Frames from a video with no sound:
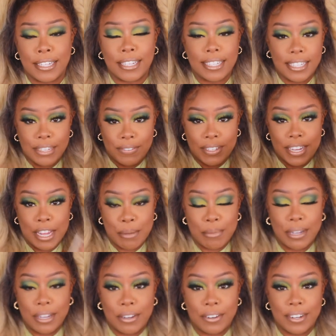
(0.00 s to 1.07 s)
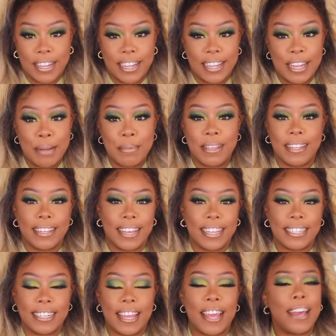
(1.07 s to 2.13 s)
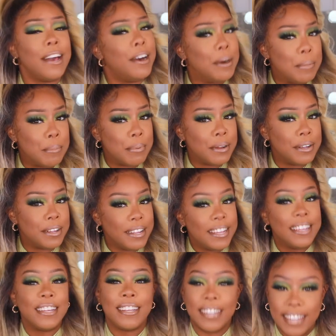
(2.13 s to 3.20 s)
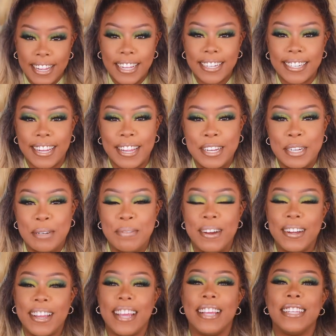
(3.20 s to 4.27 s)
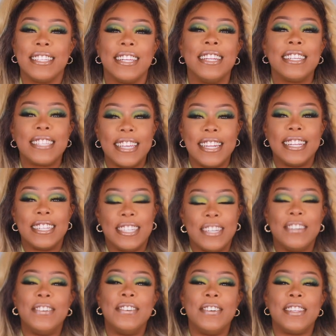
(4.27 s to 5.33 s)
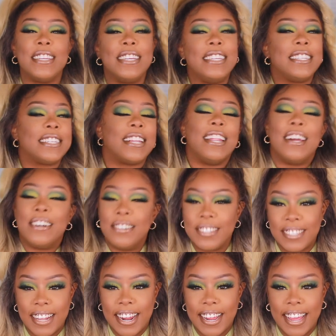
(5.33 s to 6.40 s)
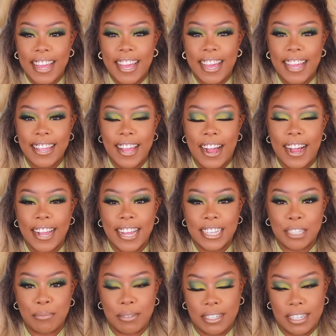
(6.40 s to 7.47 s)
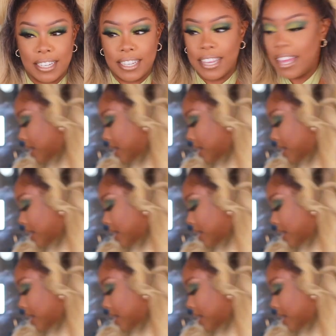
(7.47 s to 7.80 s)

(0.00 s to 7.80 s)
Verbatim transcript: Just leave it down below, okay? I'll be glad to help. Glad to help. Okay, so let's get into these clothes that I got. Y'all, I got some tea.